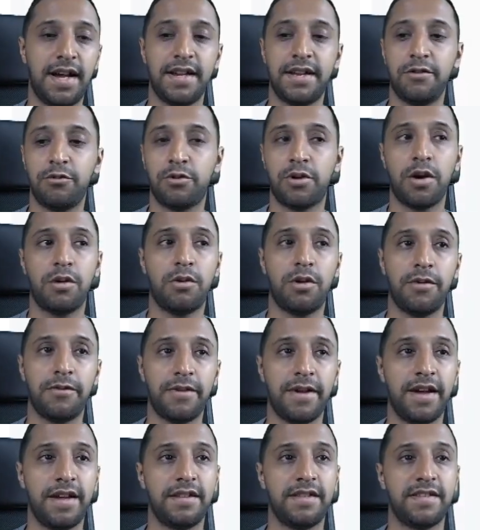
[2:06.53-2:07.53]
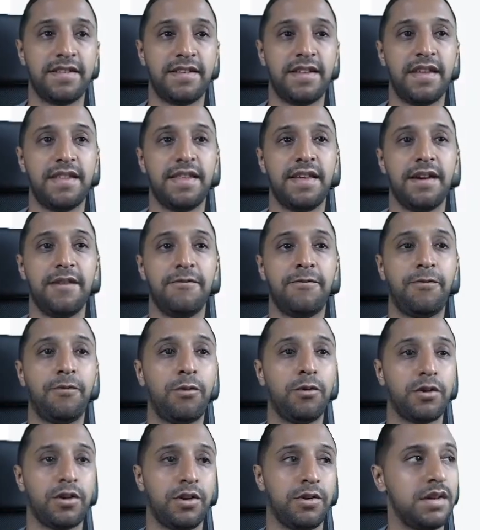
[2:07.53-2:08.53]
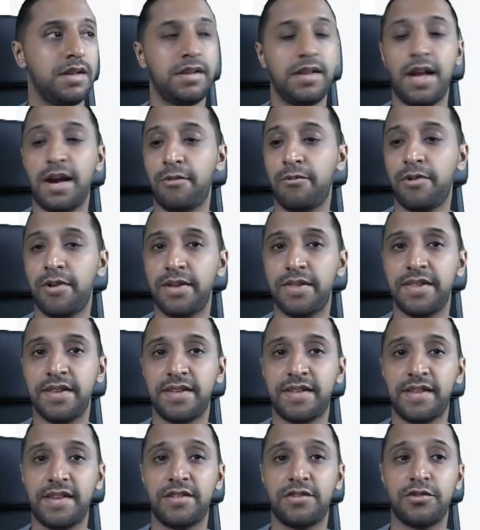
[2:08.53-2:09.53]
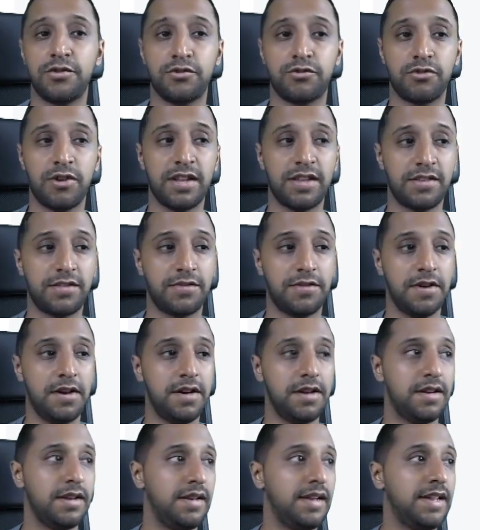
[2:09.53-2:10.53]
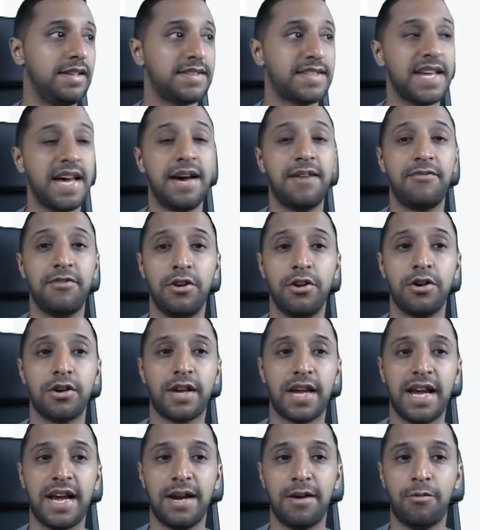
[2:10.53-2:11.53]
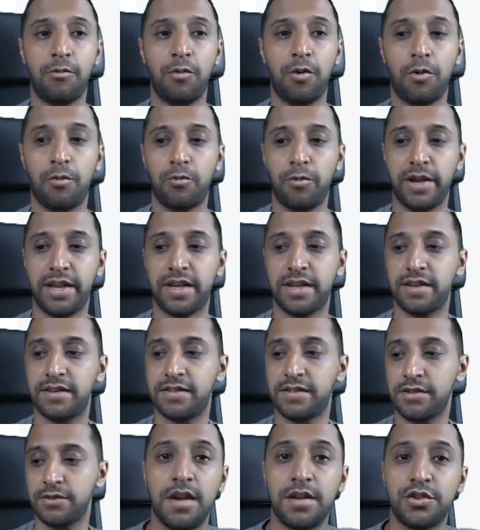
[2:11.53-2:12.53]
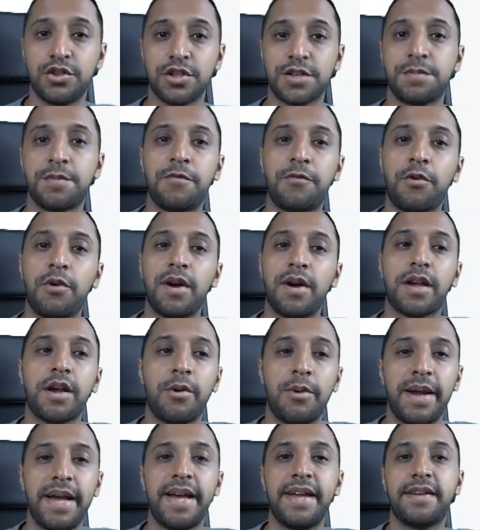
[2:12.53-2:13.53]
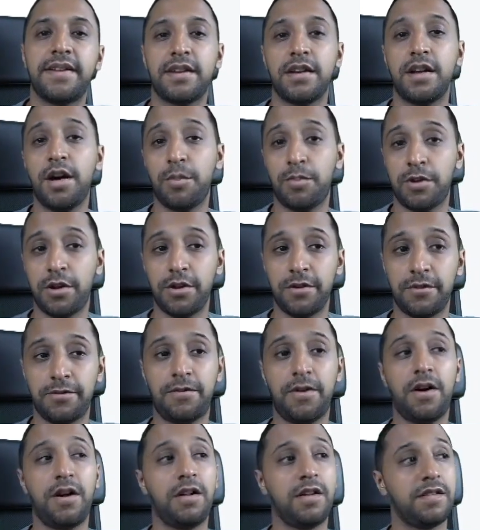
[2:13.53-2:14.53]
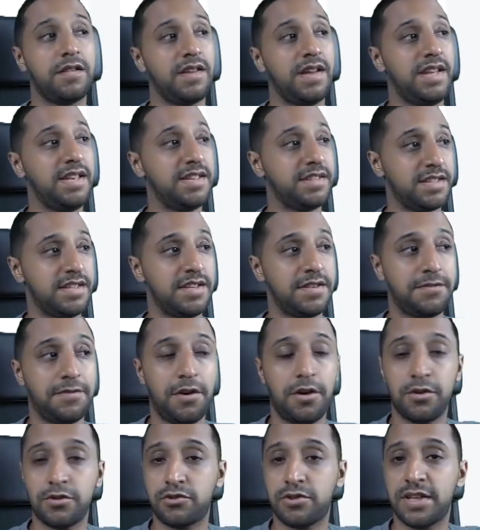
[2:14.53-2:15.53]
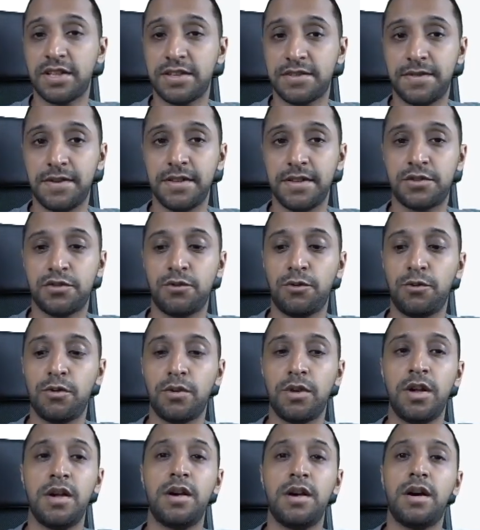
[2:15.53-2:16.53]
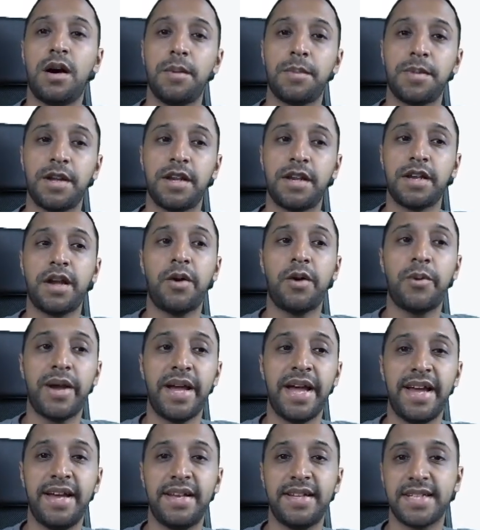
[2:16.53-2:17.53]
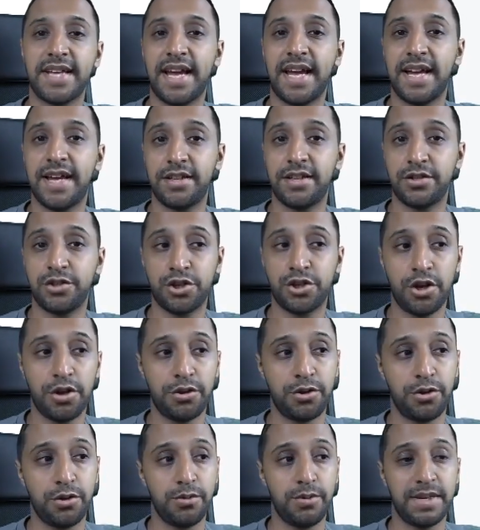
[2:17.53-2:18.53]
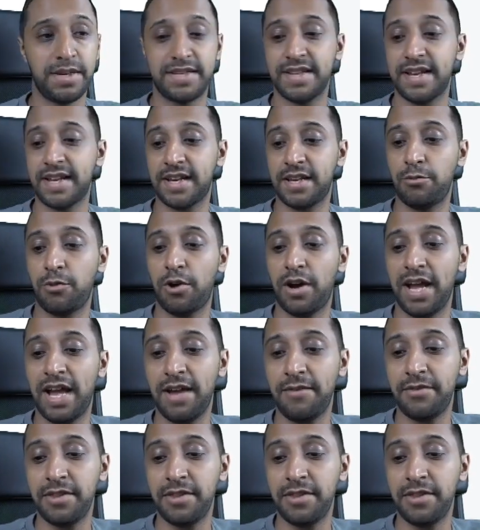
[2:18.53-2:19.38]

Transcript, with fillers: it will go off and set that for you. Now we're in the C2 transfer, let's have a look at what we can do. Just before I go ahead and upload files into this file transfer tool, I'm going to go ahead and show you exactly what I have in